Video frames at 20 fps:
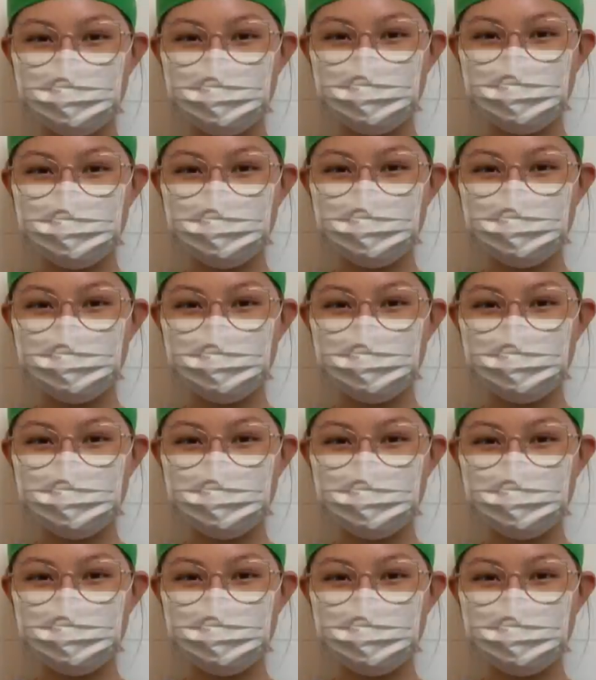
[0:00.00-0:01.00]
every
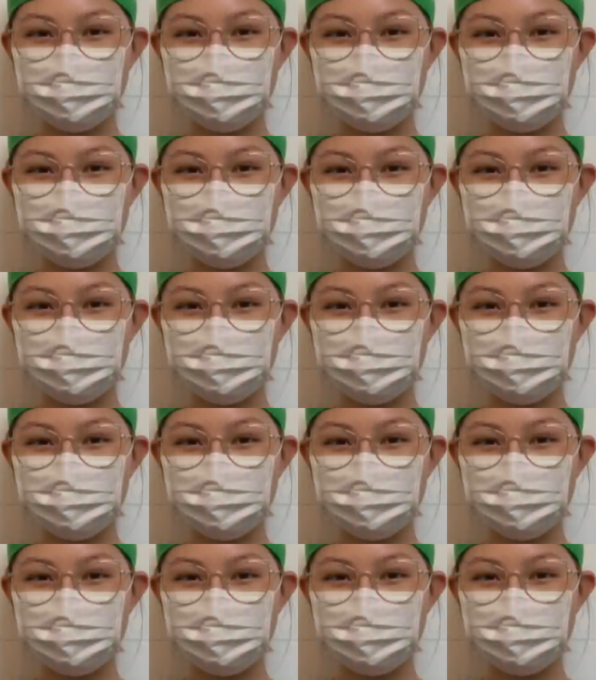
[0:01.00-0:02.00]
volunteering
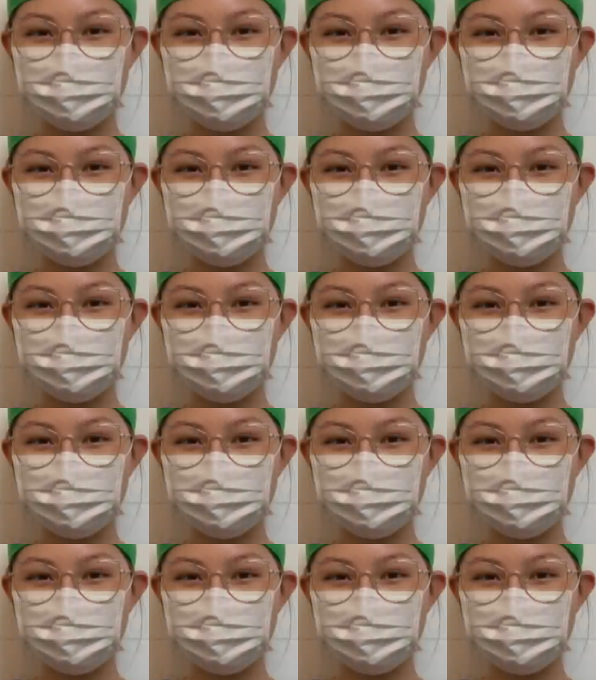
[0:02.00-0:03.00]
experience, every
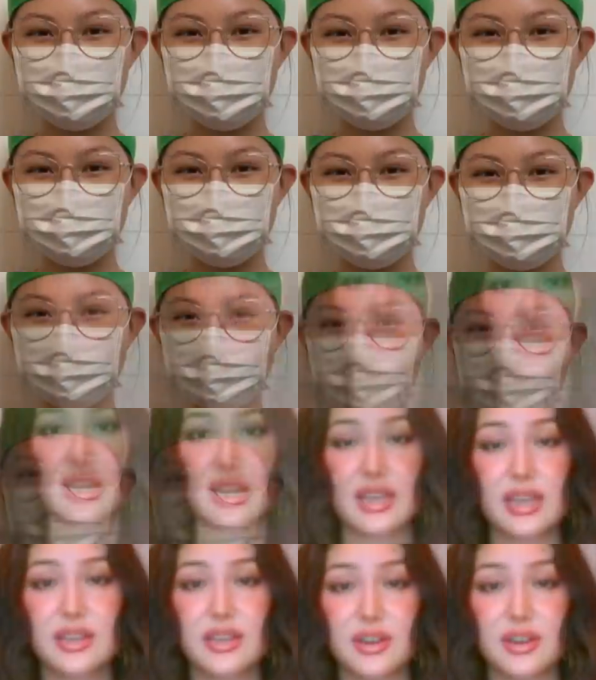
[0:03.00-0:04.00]
sport, so that
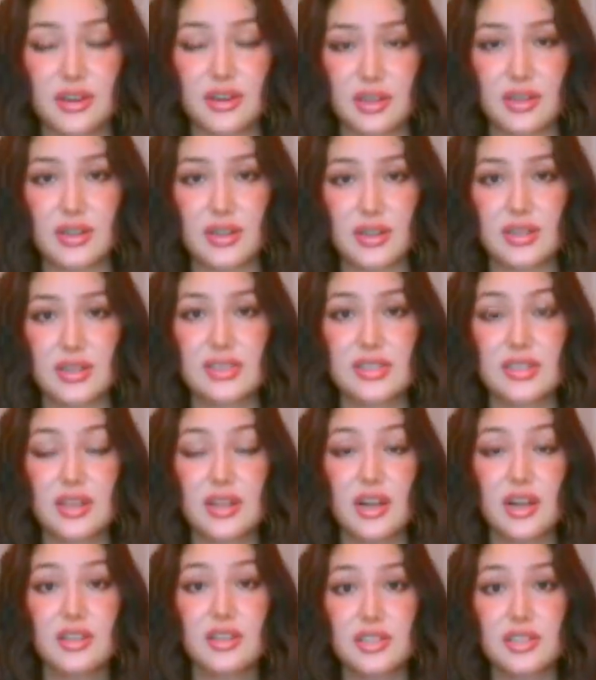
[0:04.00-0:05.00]
I could earn
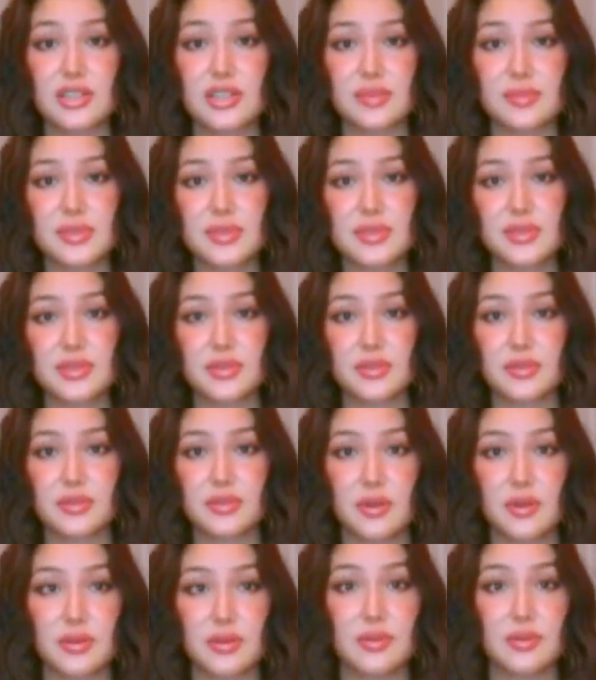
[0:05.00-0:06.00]
scholarships to
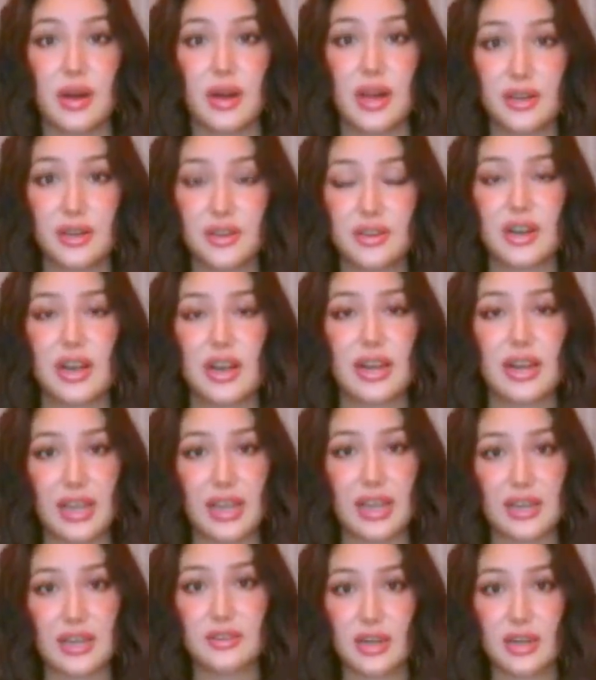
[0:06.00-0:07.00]
go to undergrad
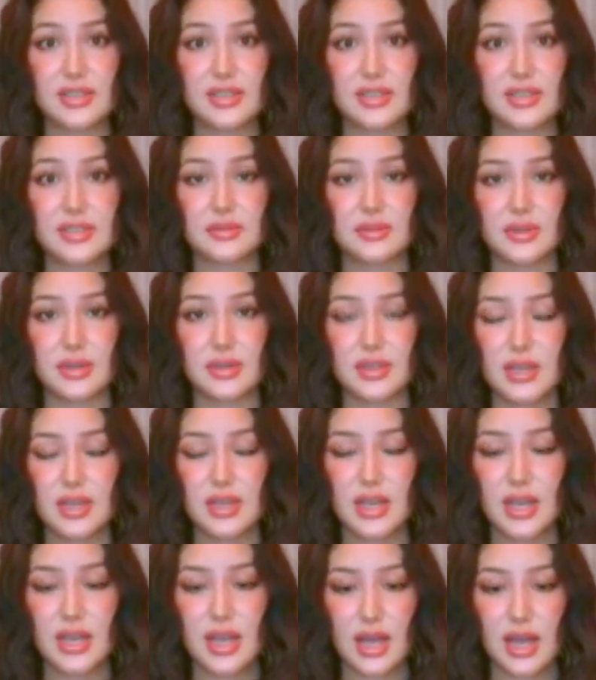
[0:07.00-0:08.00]
and grad school.
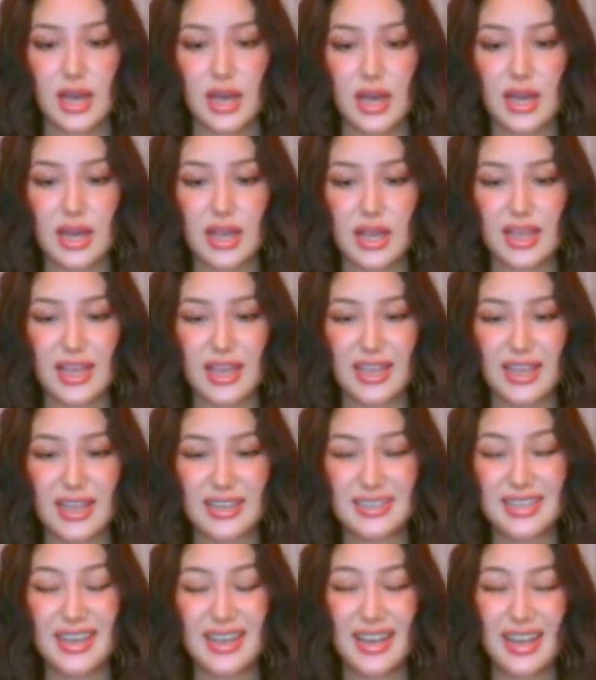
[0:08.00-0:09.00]

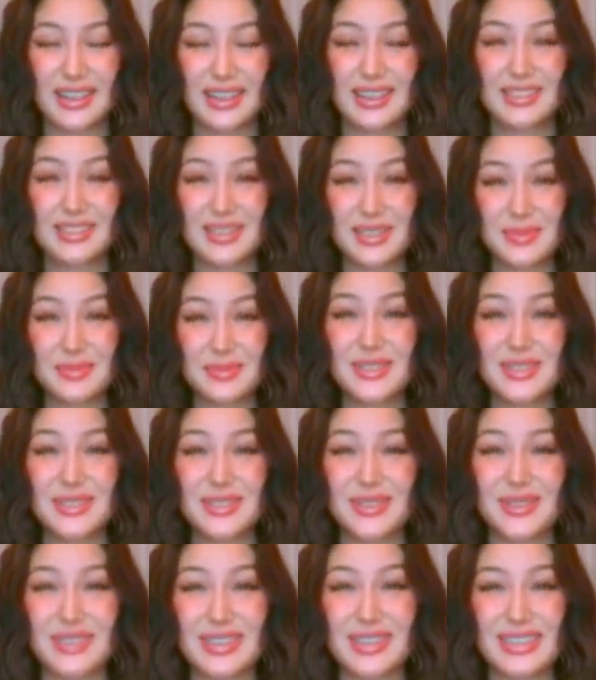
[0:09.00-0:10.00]
And the teams
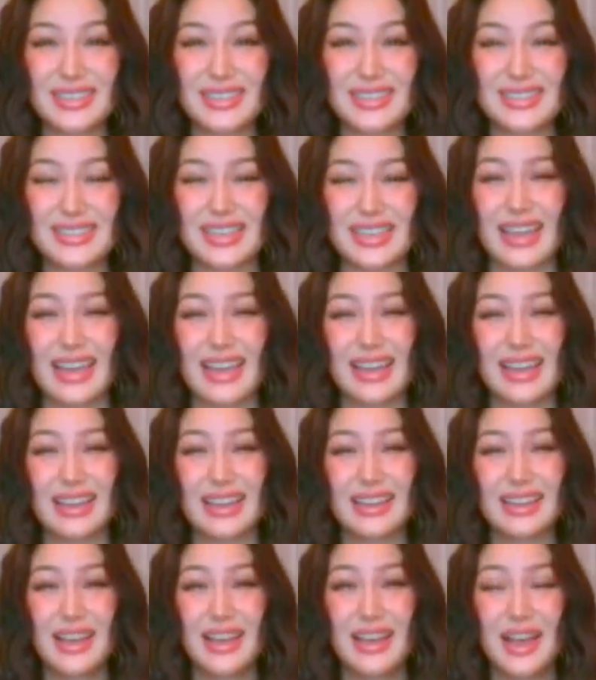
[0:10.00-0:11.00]
knew this.
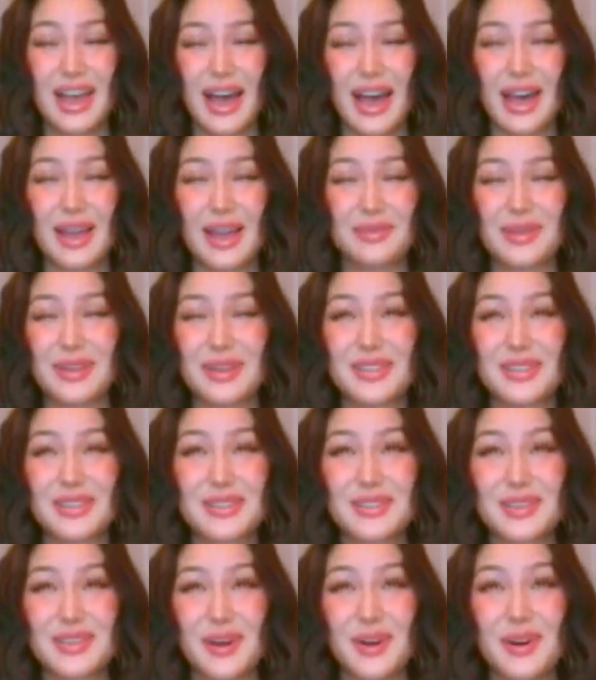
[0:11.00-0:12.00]
And I mean,
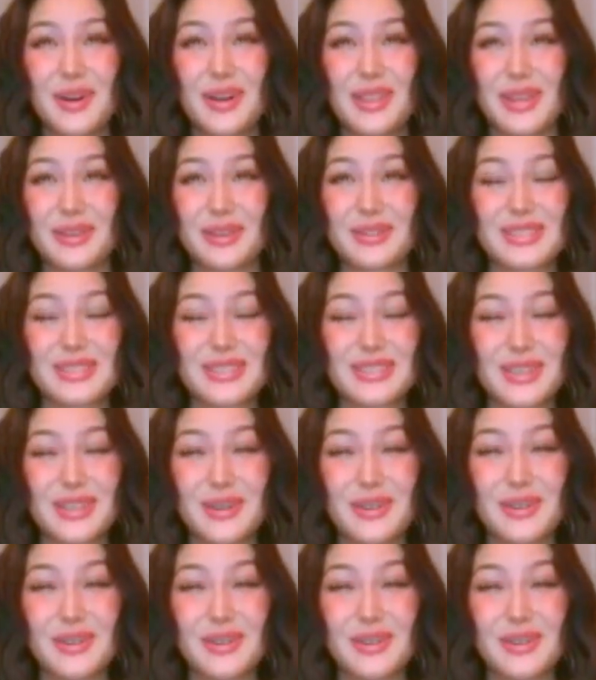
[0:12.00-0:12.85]
they were so